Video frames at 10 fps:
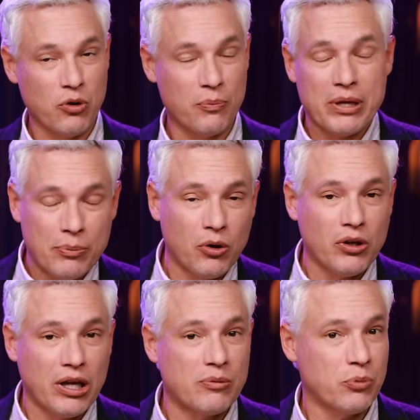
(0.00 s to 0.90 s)
people
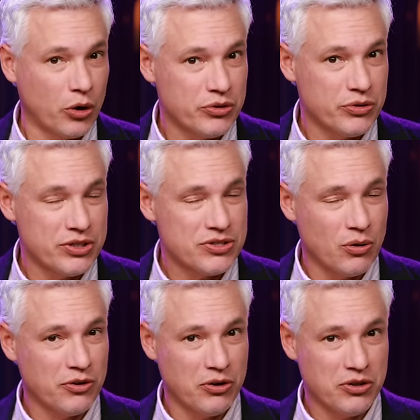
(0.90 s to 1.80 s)
and portraits, so
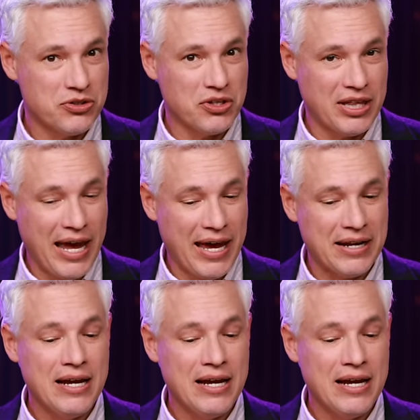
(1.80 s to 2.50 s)
if you're interested in that,